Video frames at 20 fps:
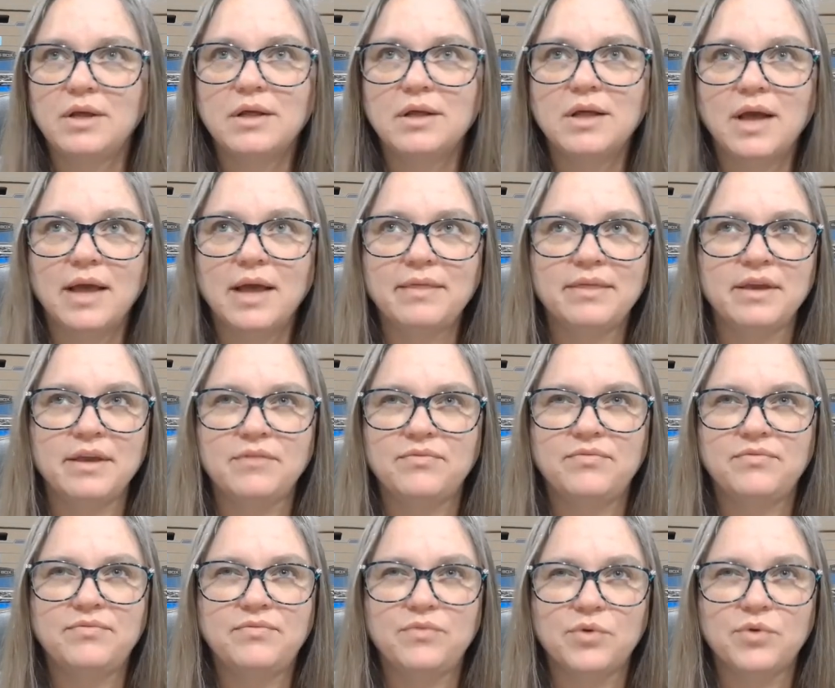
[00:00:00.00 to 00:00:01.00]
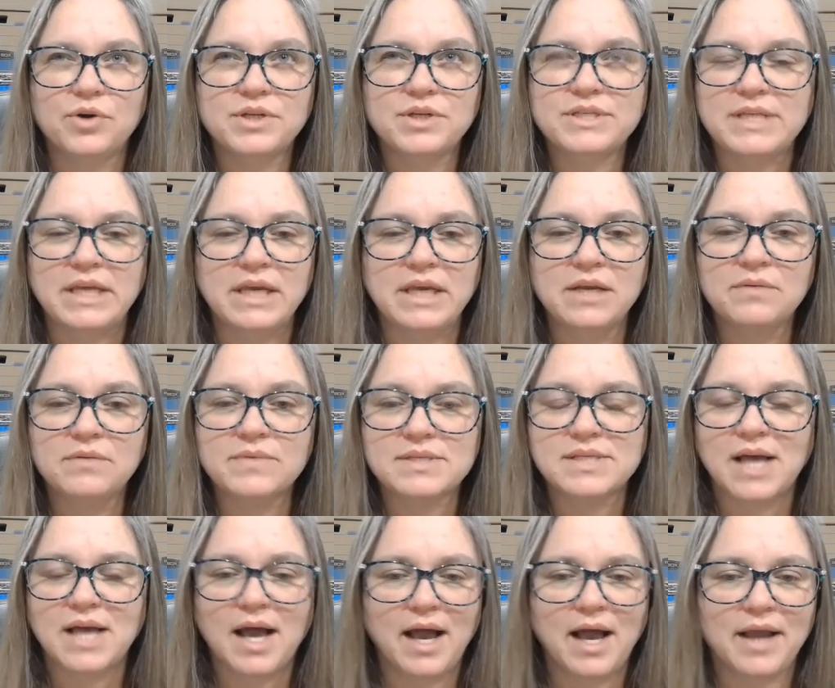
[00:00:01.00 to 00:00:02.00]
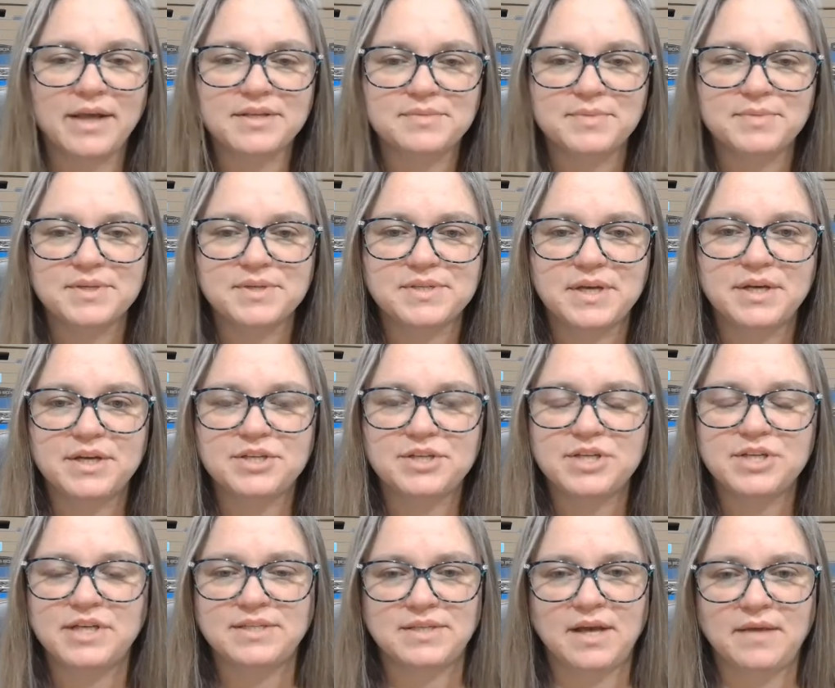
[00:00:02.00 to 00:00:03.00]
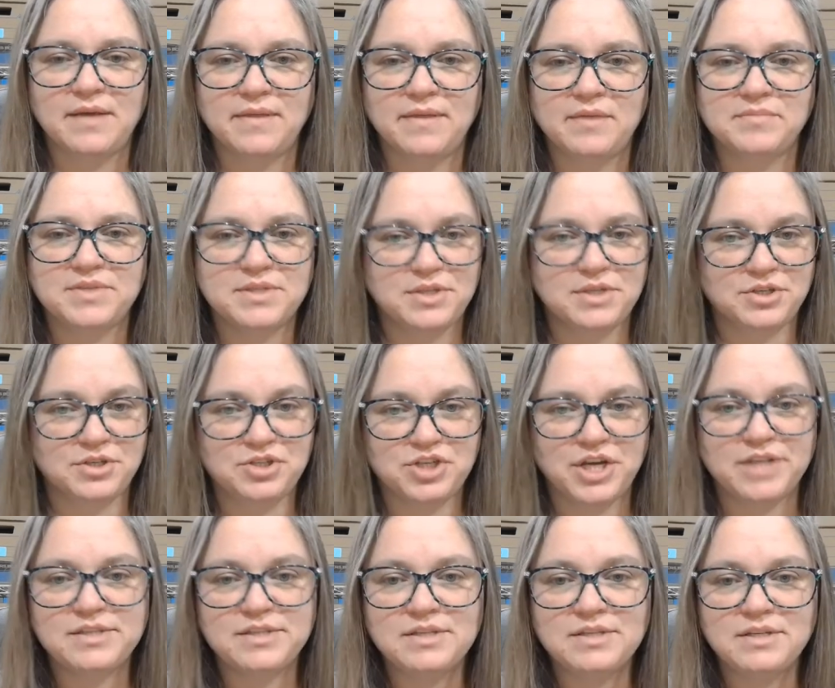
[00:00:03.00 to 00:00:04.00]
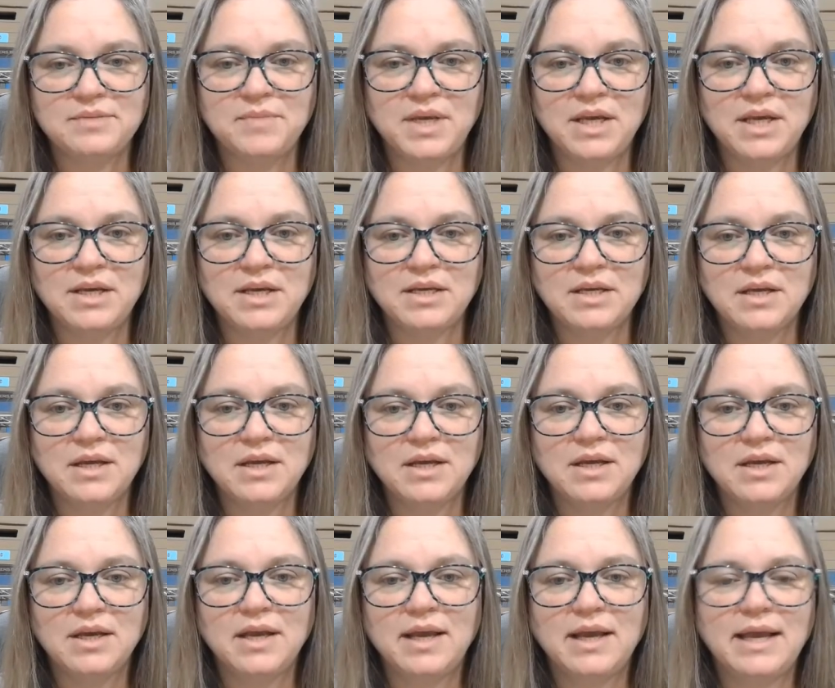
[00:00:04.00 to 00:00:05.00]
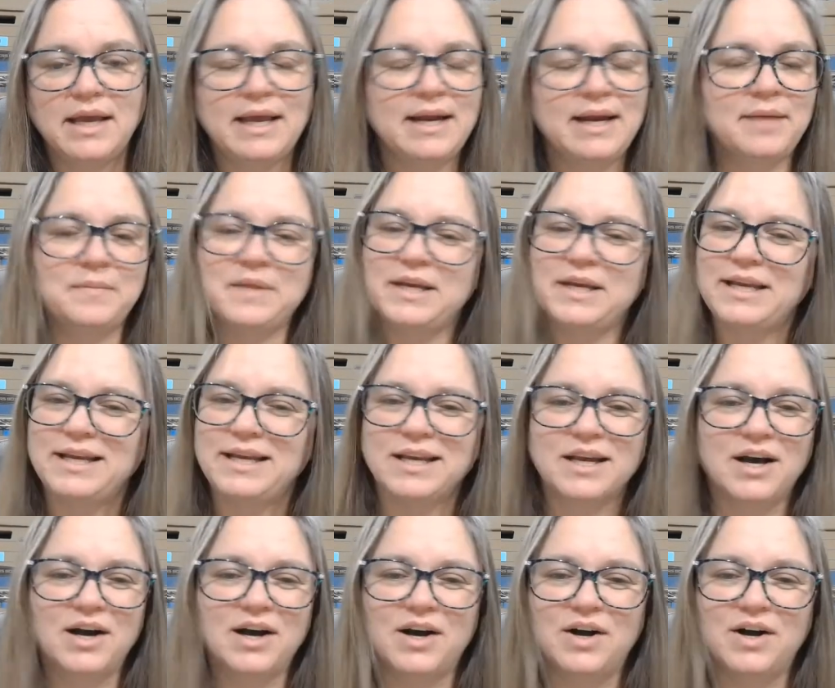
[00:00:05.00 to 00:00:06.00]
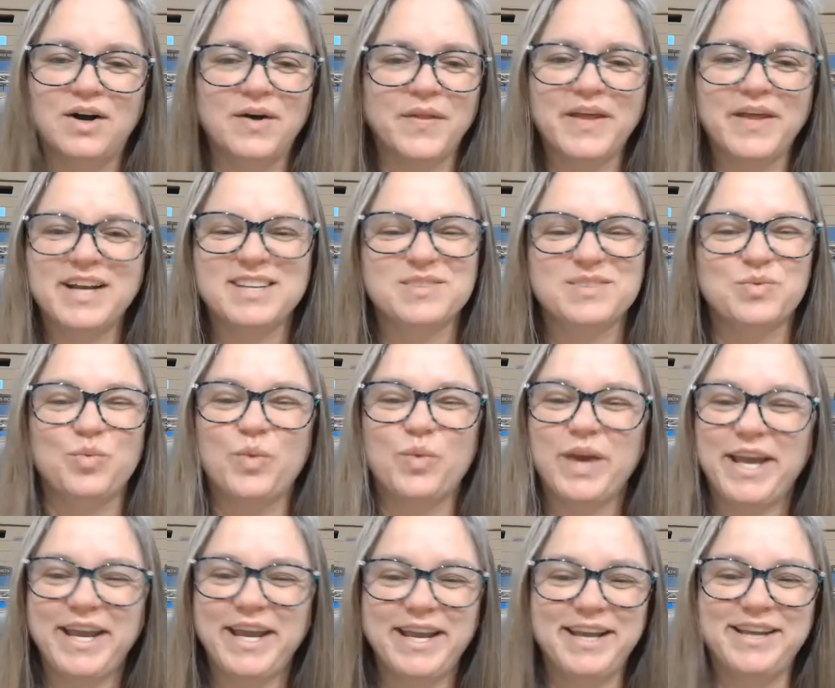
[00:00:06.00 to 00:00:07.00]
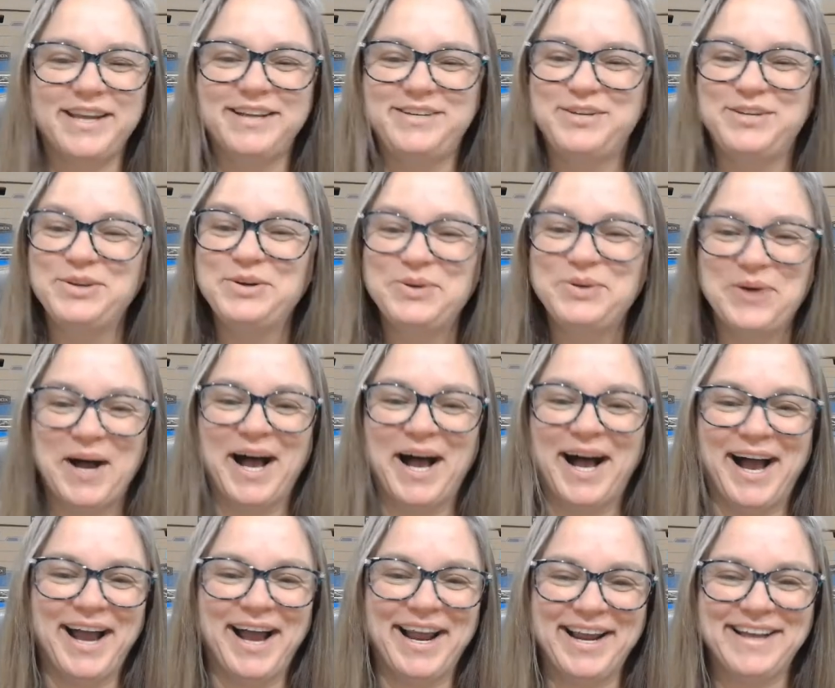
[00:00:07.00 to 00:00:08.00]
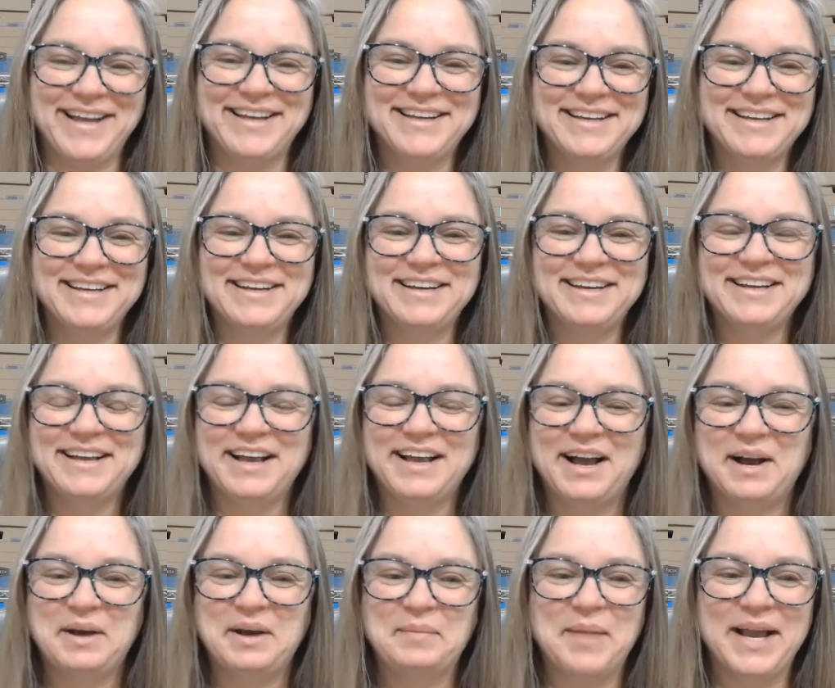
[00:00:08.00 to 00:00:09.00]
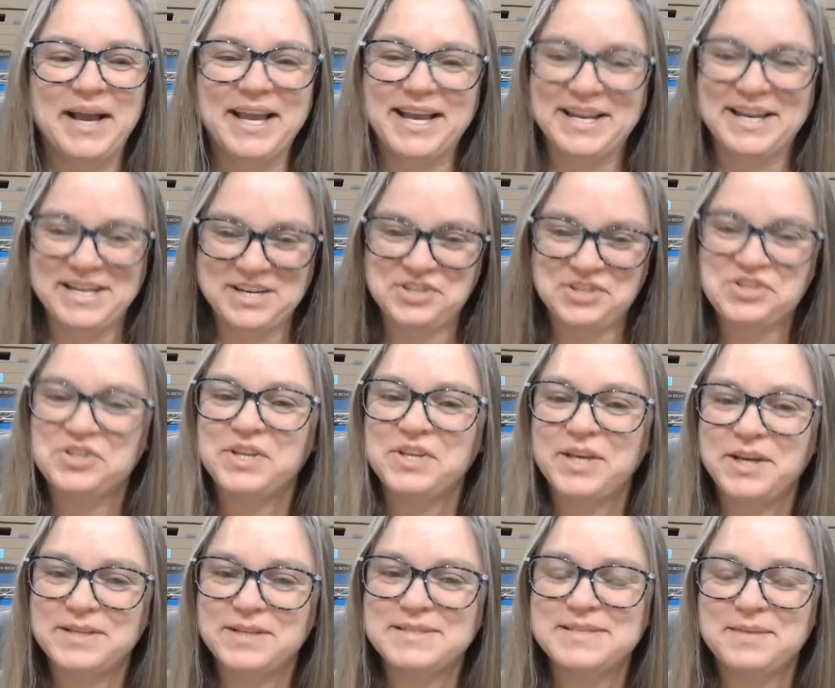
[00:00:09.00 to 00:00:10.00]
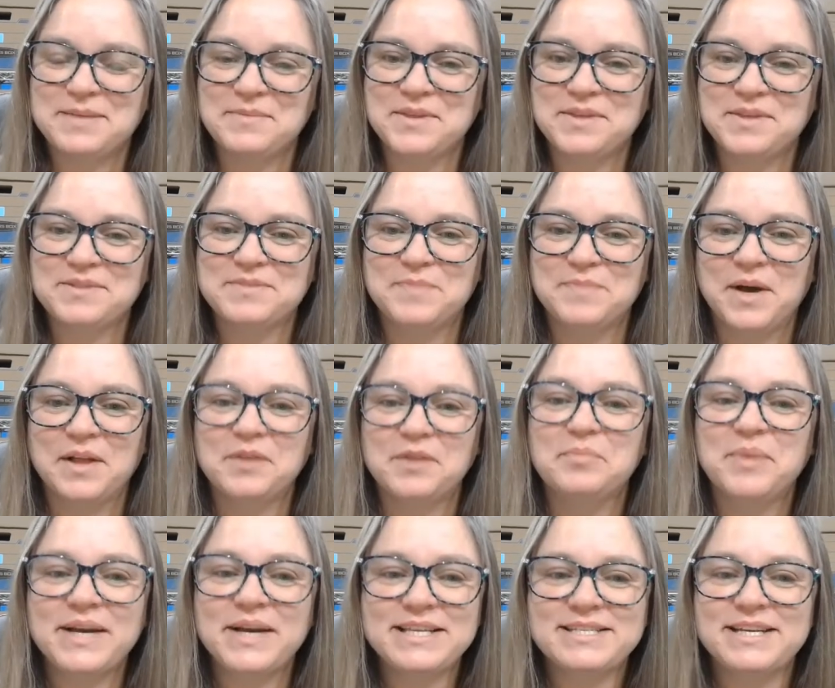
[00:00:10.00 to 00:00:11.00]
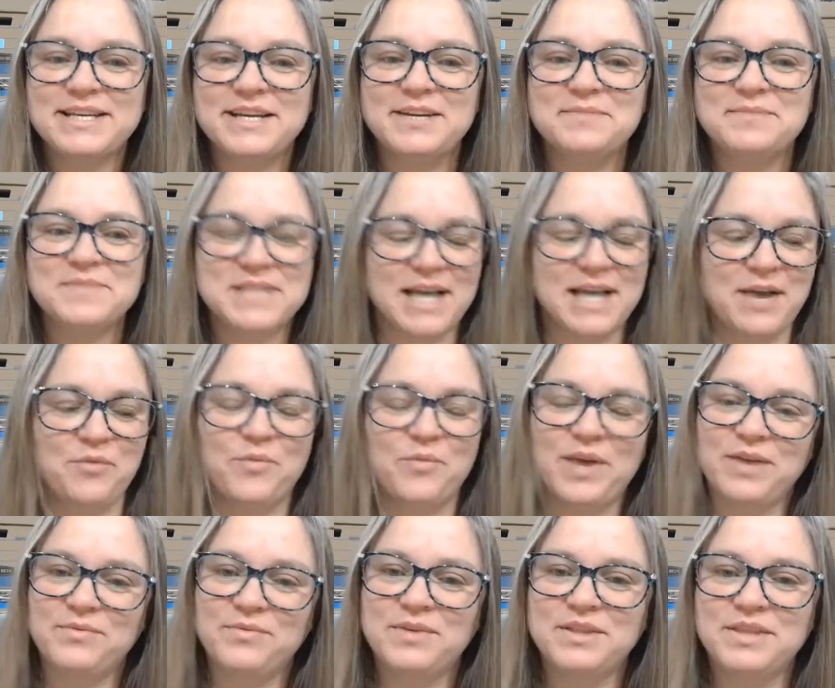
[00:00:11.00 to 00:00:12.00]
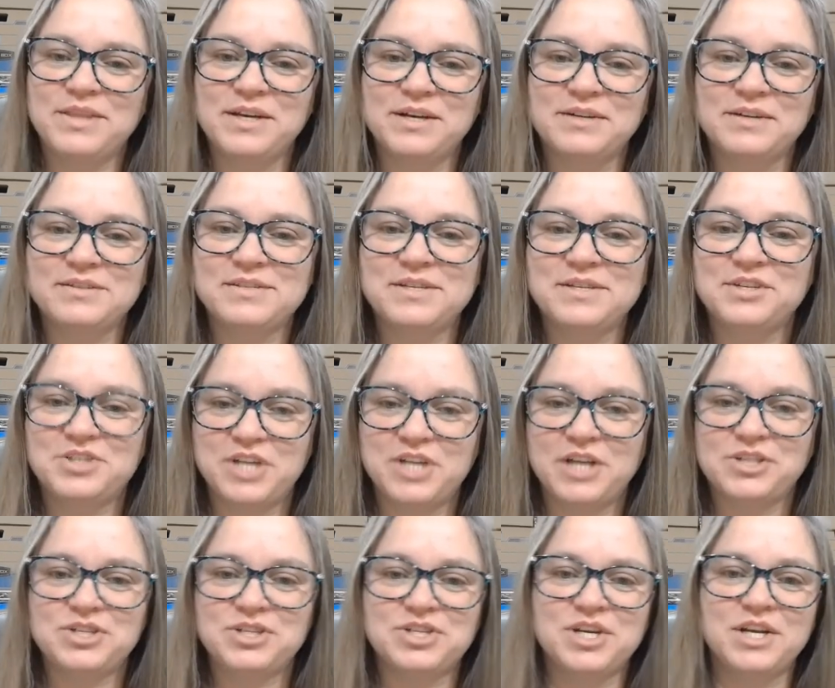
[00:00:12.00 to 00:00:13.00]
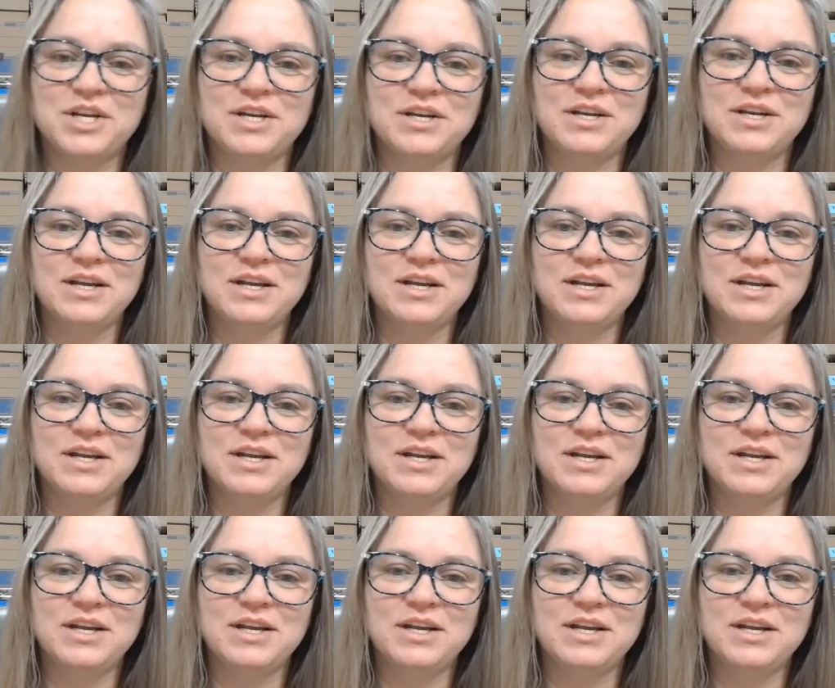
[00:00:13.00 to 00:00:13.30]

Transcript: I think 14 was the highest percentage I saw them suggest to me. And I'm like, no, that is way too high. Initially on some of the smaller priced items, I went with their suggestion